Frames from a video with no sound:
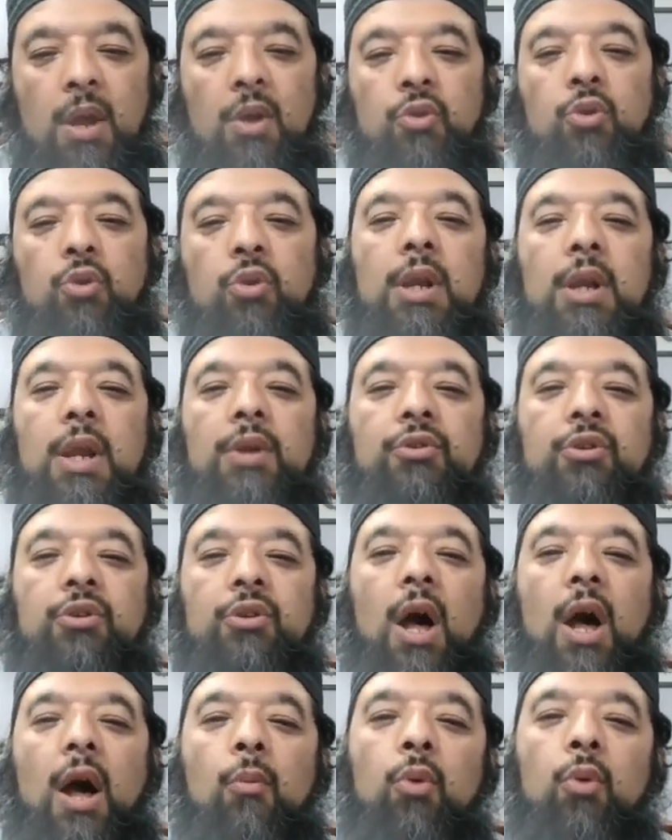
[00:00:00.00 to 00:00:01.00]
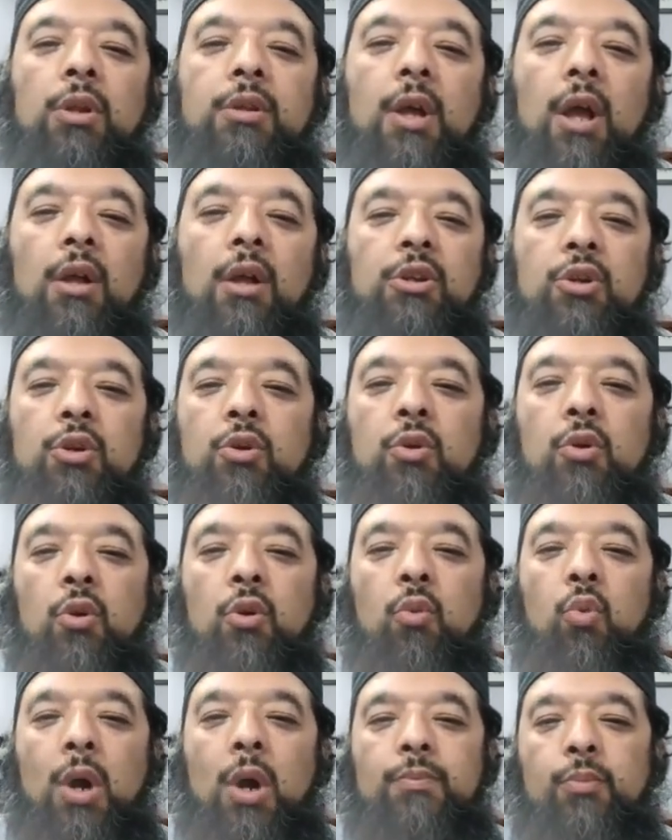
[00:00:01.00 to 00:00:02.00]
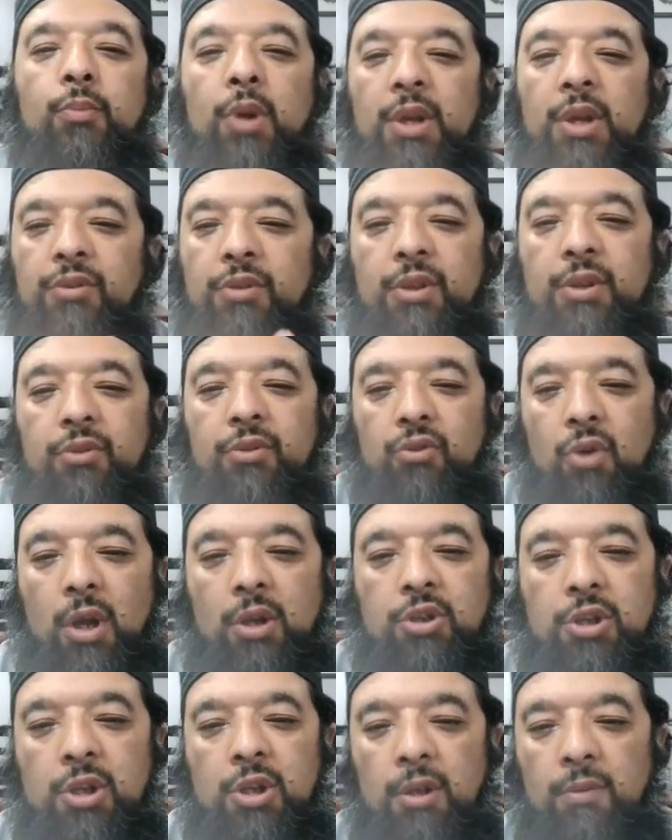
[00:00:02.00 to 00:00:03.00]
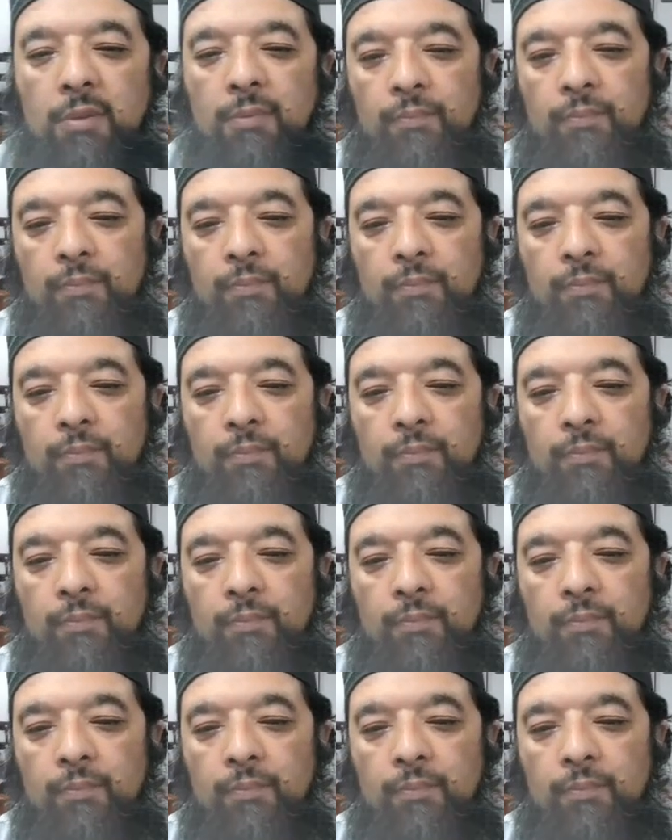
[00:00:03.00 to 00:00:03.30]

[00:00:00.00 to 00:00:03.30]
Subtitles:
Surah Isra will tell you what brings destruction.